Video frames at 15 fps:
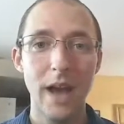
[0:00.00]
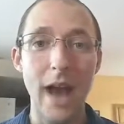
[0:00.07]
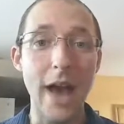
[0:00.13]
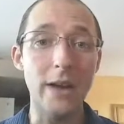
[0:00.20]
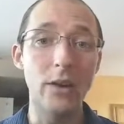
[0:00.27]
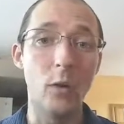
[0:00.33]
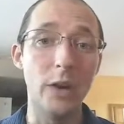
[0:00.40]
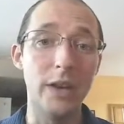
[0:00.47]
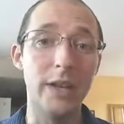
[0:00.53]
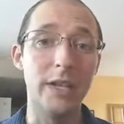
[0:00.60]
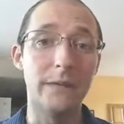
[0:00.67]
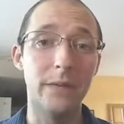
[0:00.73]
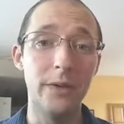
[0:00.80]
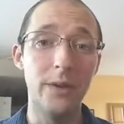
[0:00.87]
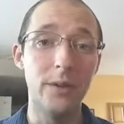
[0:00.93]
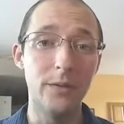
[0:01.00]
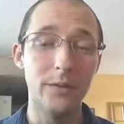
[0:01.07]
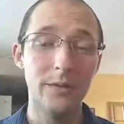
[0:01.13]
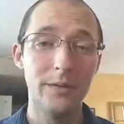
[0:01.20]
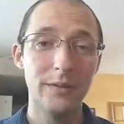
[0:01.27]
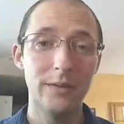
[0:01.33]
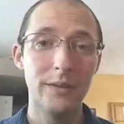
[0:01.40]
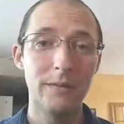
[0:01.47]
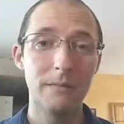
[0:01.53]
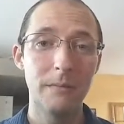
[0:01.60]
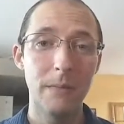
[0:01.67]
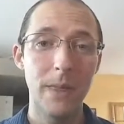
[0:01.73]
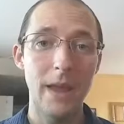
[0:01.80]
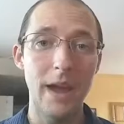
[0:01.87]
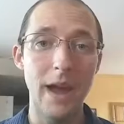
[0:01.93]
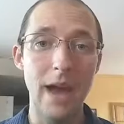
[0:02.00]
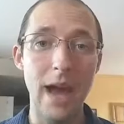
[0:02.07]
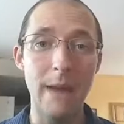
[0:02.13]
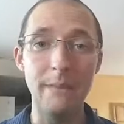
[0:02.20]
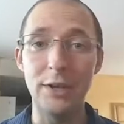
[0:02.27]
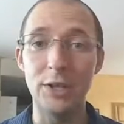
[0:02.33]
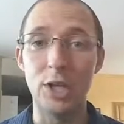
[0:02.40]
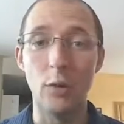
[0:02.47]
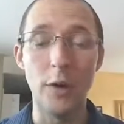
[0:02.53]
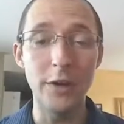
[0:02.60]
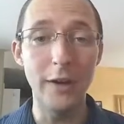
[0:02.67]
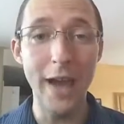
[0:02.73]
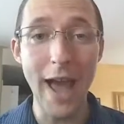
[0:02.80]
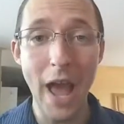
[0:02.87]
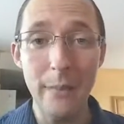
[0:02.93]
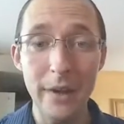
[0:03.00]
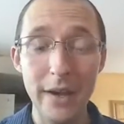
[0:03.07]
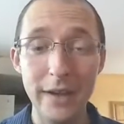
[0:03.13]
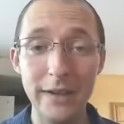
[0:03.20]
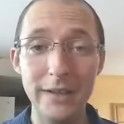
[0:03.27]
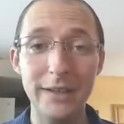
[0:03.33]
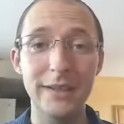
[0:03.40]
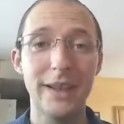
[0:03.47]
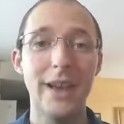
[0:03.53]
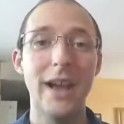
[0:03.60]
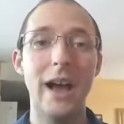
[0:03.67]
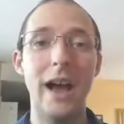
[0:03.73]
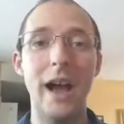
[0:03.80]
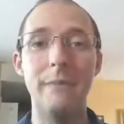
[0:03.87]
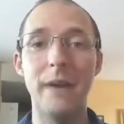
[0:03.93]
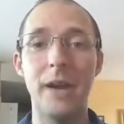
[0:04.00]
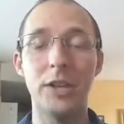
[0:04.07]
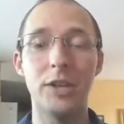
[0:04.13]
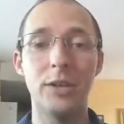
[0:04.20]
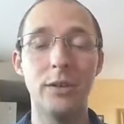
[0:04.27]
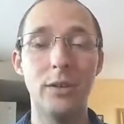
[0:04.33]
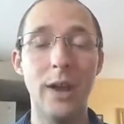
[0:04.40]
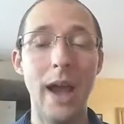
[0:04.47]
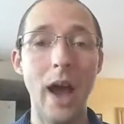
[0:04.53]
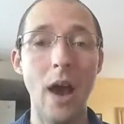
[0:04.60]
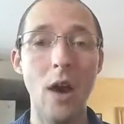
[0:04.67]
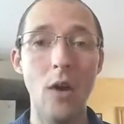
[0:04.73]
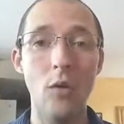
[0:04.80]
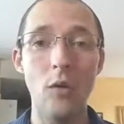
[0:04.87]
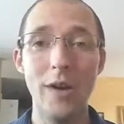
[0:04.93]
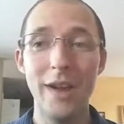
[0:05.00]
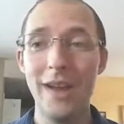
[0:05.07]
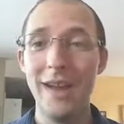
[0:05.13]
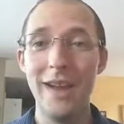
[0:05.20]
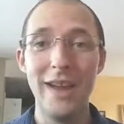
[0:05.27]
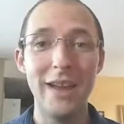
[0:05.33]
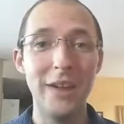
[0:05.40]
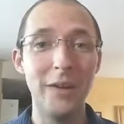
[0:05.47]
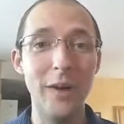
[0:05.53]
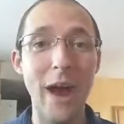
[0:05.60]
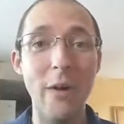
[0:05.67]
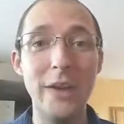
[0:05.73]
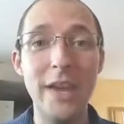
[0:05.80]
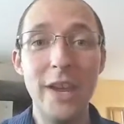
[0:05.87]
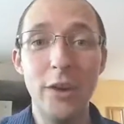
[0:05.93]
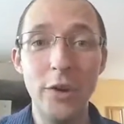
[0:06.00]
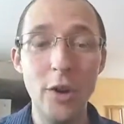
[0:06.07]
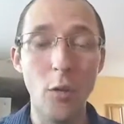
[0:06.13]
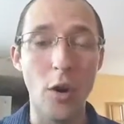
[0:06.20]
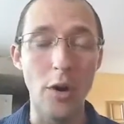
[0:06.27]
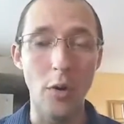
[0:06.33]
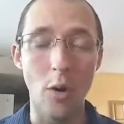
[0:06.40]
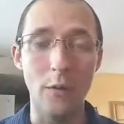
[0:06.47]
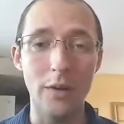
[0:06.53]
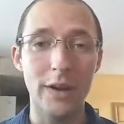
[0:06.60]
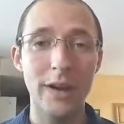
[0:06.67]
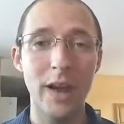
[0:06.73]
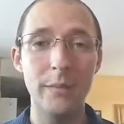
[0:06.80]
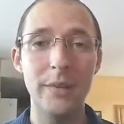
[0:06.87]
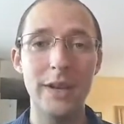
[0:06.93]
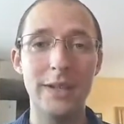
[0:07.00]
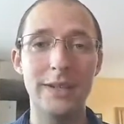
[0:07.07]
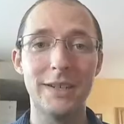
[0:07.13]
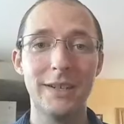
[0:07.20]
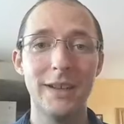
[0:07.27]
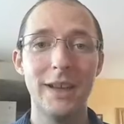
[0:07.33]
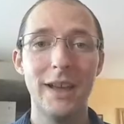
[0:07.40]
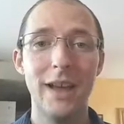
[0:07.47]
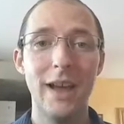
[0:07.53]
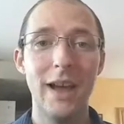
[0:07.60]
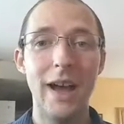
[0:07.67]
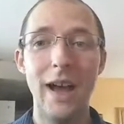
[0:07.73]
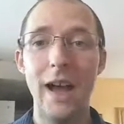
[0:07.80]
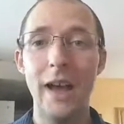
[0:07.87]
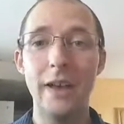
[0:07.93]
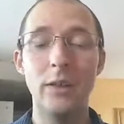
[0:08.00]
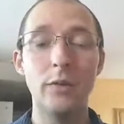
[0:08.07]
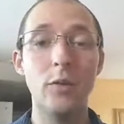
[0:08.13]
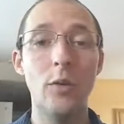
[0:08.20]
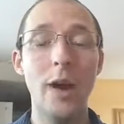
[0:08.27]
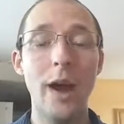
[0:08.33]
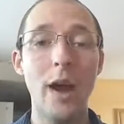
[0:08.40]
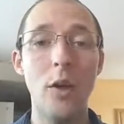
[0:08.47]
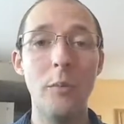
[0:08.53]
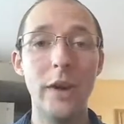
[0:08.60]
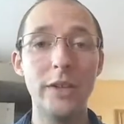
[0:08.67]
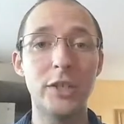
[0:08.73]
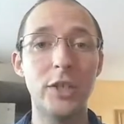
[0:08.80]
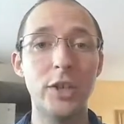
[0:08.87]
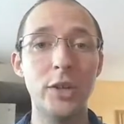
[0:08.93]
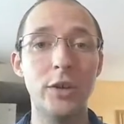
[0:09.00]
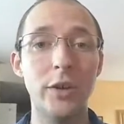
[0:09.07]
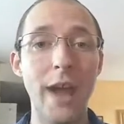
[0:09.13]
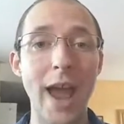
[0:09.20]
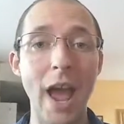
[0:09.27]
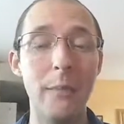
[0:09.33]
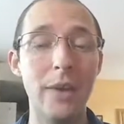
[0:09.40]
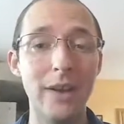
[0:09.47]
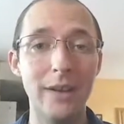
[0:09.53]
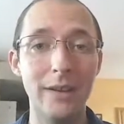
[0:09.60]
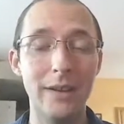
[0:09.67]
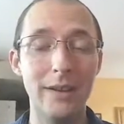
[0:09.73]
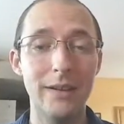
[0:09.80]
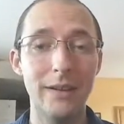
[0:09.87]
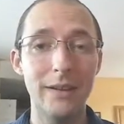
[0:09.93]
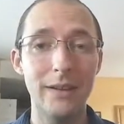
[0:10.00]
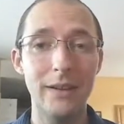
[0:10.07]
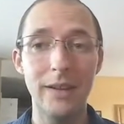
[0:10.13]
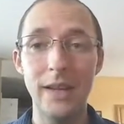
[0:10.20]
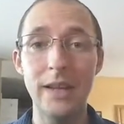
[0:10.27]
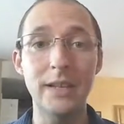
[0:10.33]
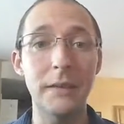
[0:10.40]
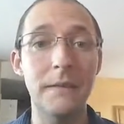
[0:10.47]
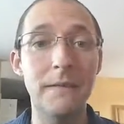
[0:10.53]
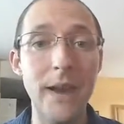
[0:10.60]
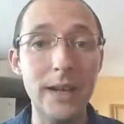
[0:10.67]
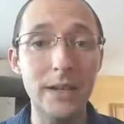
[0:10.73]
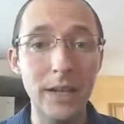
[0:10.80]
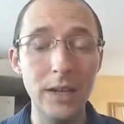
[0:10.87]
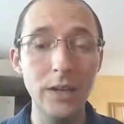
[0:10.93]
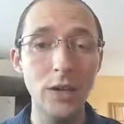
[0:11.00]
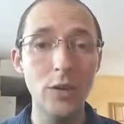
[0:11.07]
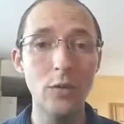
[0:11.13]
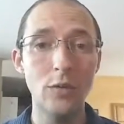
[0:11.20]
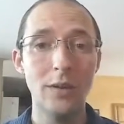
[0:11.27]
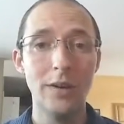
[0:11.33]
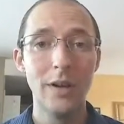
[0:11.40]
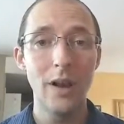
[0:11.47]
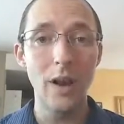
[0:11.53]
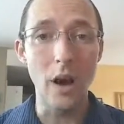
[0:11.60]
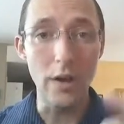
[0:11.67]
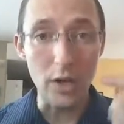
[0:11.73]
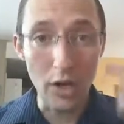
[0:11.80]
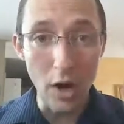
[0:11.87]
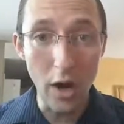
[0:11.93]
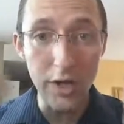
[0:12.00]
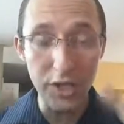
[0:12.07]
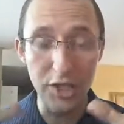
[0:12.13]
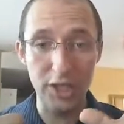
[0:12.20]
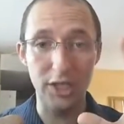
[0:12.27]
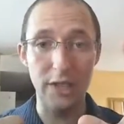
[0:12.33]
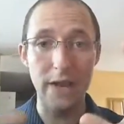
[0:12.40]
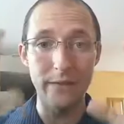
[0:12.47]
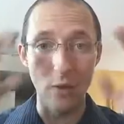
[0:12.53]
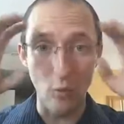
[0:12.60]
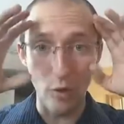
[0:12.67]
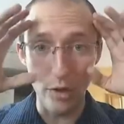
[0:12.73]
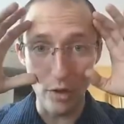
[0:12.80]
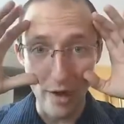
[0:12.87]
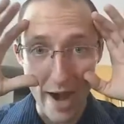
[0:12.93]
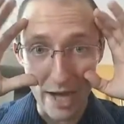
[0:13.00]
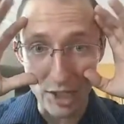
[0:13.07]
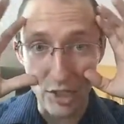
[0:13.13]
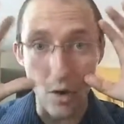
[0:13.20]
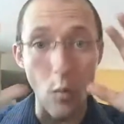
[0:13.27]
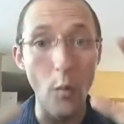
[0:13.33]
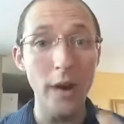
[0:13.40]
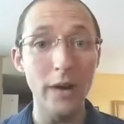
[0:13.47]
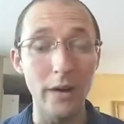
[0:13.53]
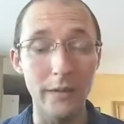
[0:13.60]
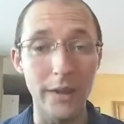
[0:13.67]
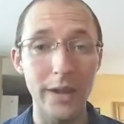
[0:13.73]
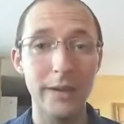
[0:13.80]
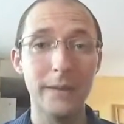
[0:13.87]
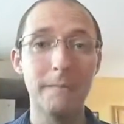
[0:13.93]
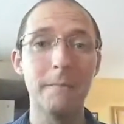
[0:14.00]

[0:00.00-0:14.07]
I don't know what it is for you. I'm not sure what your habit is. I'm not sure how eager you are to overcome it. I don't know how much your habit is affecting you on a conscious level where you're actually aware of it.